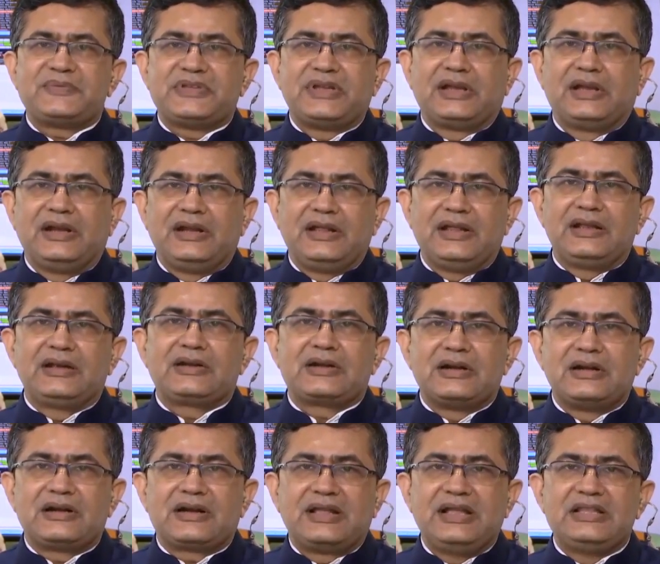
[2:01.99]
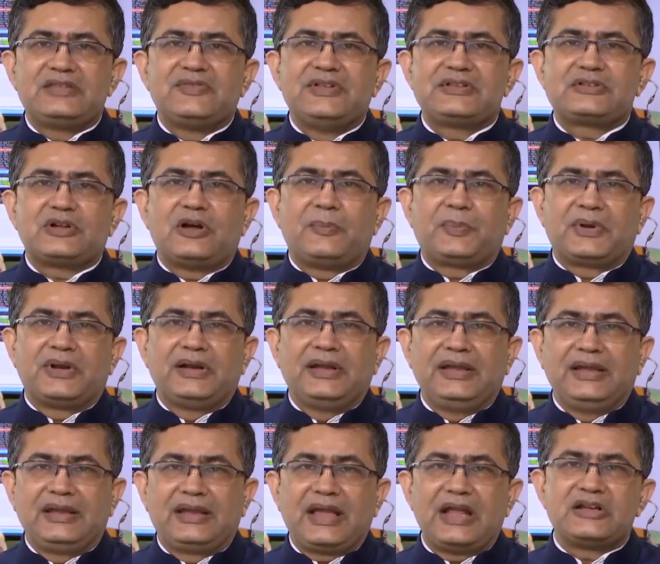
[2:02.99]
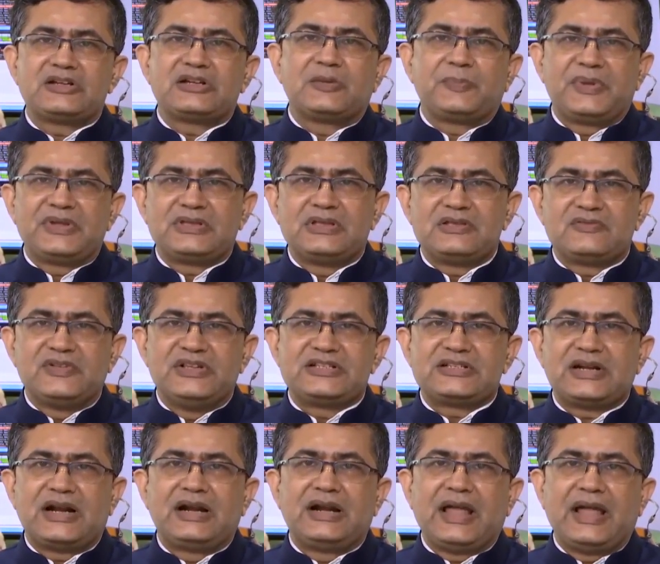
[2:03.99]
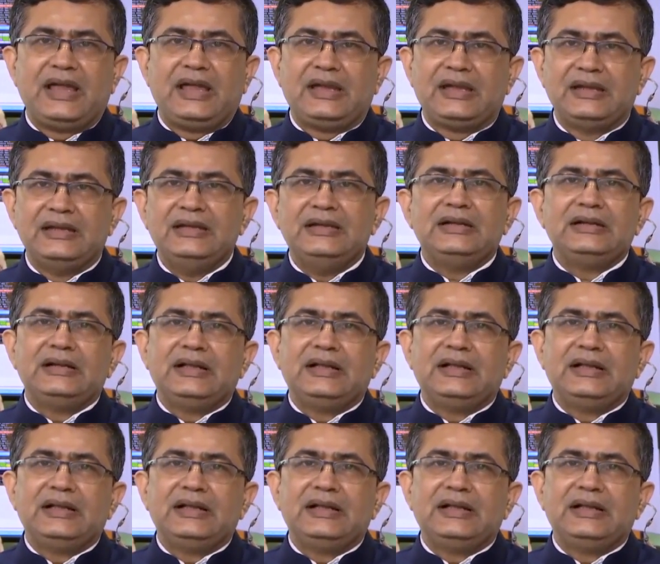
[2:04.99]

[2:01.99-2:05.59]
collapsing, Indian trains will stop running, cancer patients will start dying.